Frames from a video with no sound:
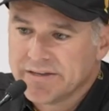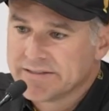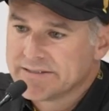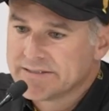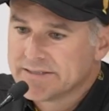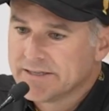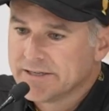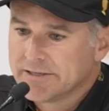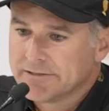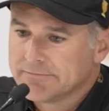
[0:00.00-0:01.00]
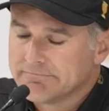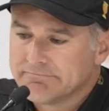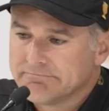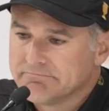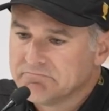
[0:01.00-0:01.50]
It's not
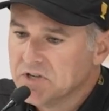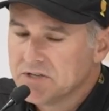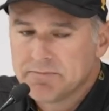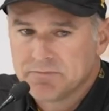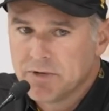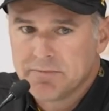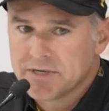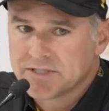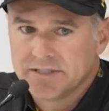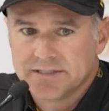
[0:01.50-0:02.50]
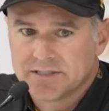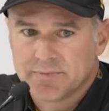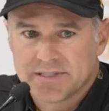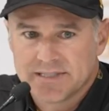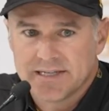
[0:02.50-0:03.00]
much needs to
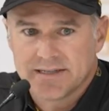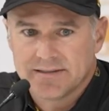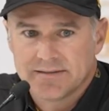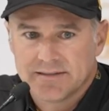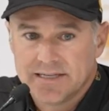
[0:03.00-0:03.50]
be said.